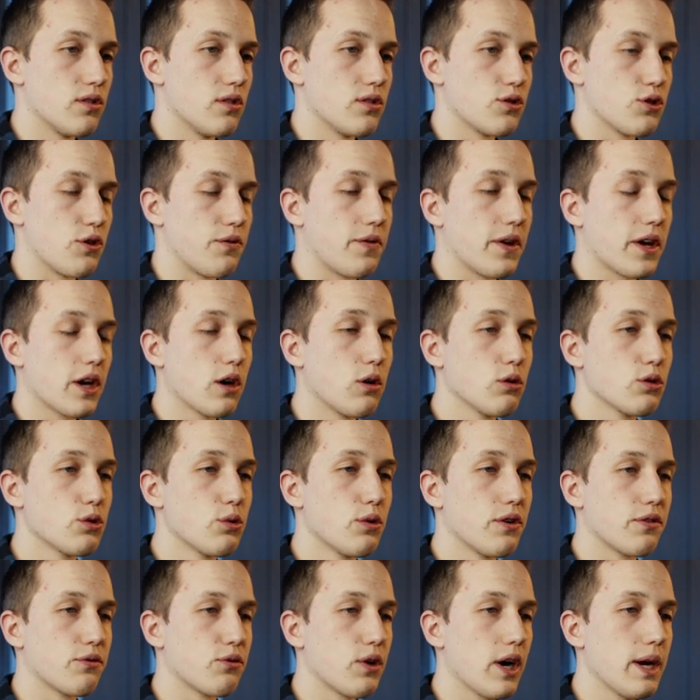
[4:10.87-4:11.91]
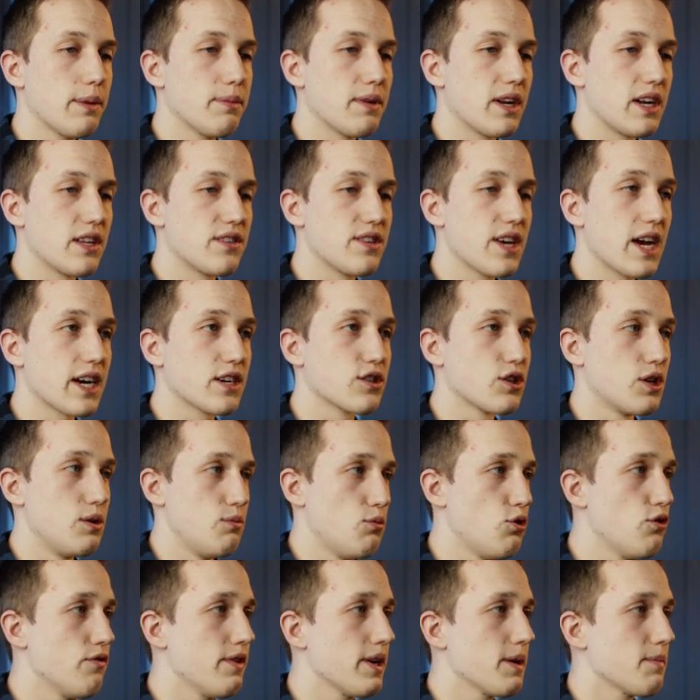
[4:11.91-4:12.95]
So if I go to a frame that it's actually
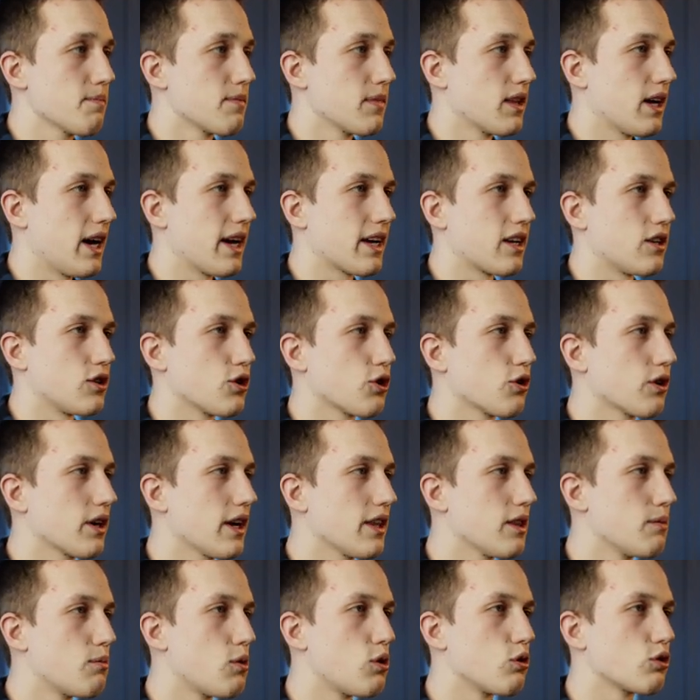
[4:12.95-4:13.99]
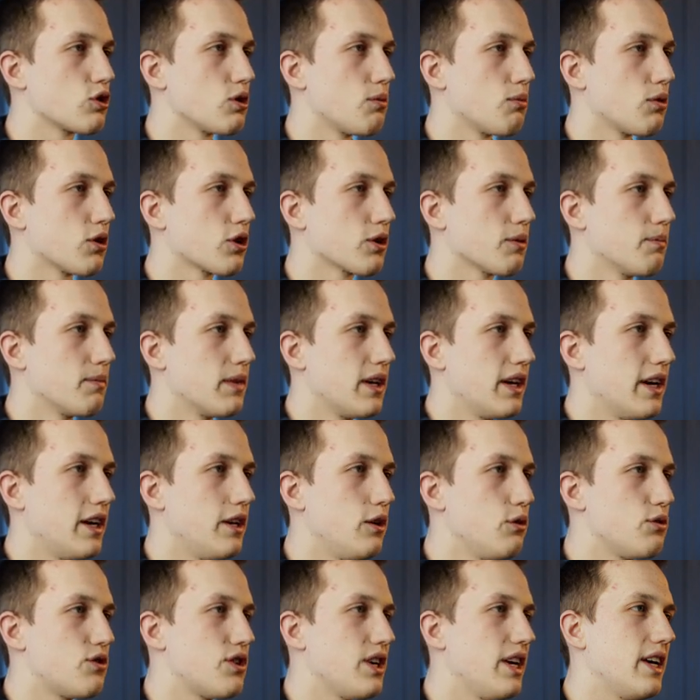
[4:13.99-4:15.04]
moving, I can turn on the motion blur and
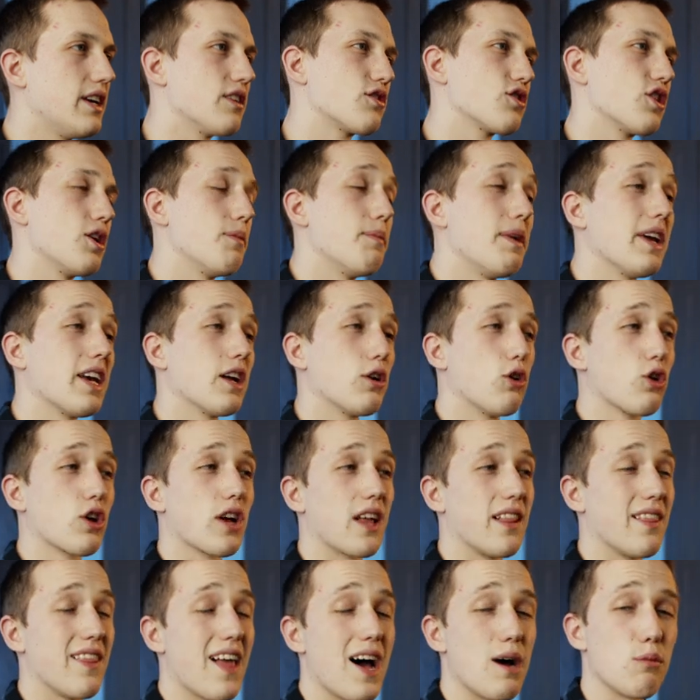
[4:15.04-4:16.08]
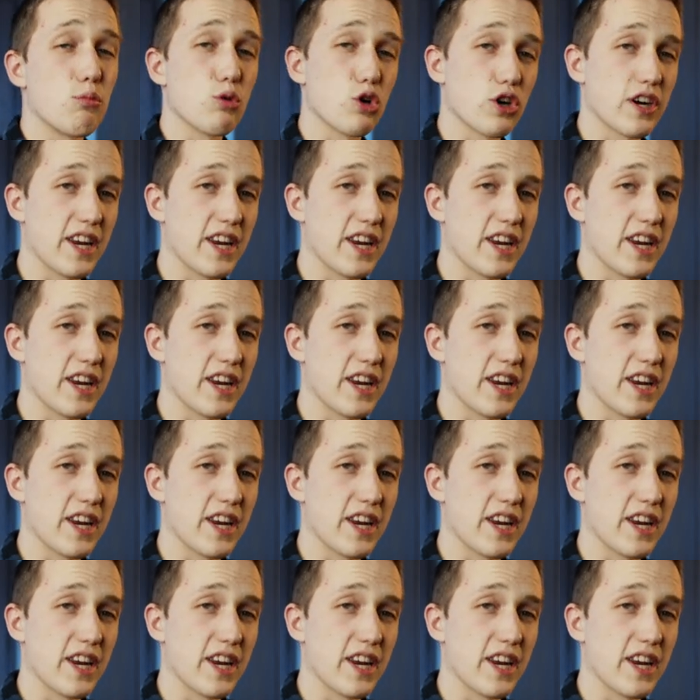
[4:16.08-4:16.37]
you see it's going to make it look a lot more